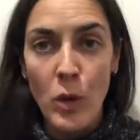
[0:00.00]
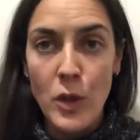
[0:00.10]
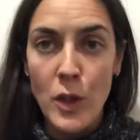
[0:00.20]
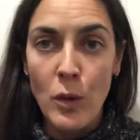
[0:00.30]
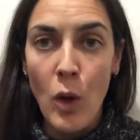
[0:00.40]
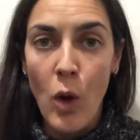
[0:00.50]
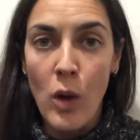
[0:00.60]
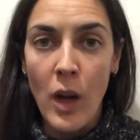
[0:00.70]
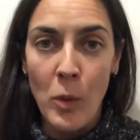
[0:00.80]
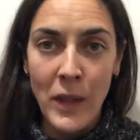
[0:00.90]
on too long.
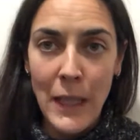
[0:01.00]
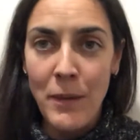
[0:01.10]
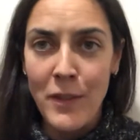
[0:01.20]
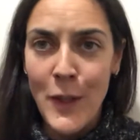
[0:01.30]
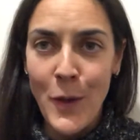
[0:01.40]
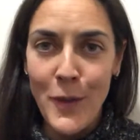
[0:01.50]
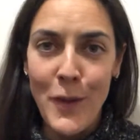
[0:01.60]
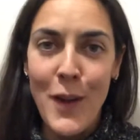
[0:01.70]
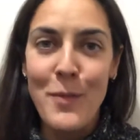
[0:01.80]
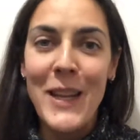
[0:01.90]
I want to keep this video under
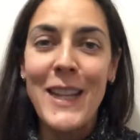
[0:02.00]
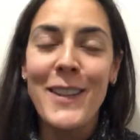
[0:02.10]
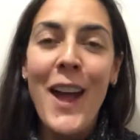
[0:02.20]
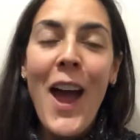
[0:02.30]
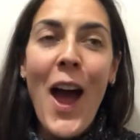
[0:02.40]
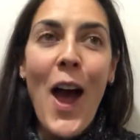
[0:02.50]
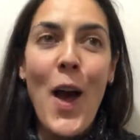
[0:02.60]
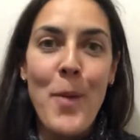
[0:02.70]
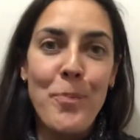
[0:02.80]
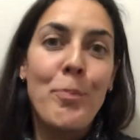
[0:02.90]
5 minutes,
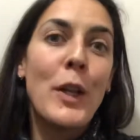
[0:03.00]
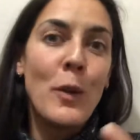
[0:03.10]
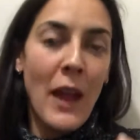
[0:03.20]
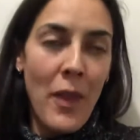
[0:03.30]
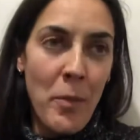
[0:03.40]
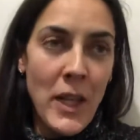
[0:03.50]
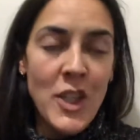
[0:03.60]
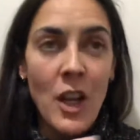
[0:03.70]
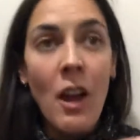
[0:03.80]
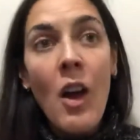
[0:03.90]
but you get the
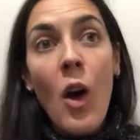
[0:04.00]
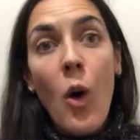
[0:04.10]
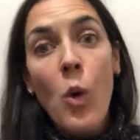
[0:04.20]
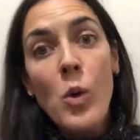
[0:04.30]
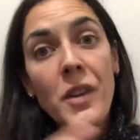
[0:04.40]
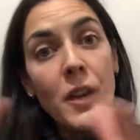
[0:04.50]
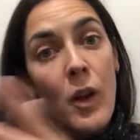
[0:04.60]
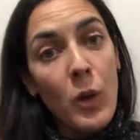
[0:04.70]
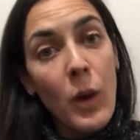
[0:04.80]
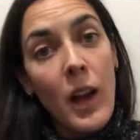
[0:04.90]
picture.
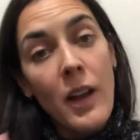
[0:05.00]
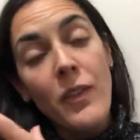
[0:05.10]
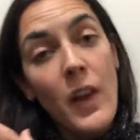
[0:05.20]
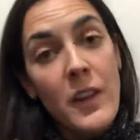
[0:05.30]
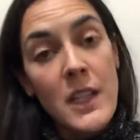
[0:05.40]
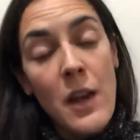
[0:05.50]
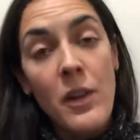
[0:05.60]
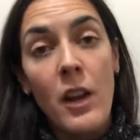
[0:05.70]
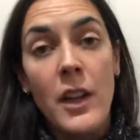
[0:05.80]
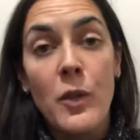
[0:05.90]
Also, further down the
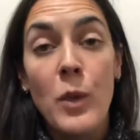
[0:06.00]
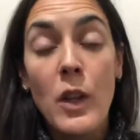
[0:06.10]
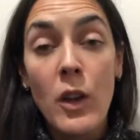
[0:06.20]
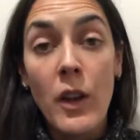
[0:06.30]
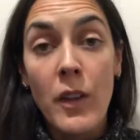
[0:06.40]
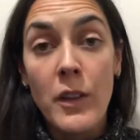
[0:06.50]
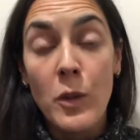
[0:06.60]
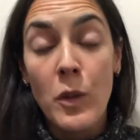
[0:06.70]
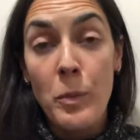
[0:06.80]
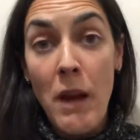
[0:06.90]
line, if we look at the
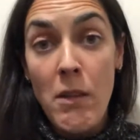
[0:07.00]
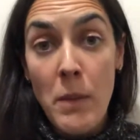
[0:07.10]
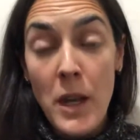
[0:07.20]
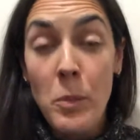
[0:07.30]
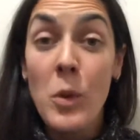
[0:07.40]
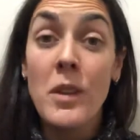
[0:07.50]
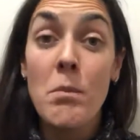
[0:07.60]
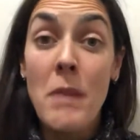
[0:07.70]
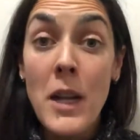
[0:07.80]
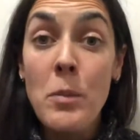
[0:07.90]
sort of perimenopause and
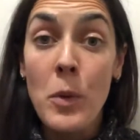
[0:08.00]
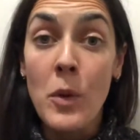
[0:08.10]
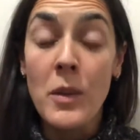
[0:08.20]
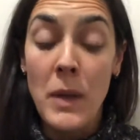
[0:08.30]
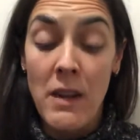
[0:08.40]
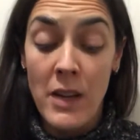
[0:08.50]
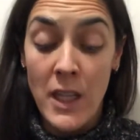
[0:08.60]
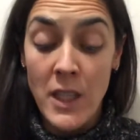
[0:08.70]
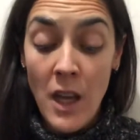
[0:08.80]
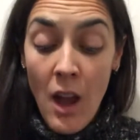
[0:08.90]
menopause period,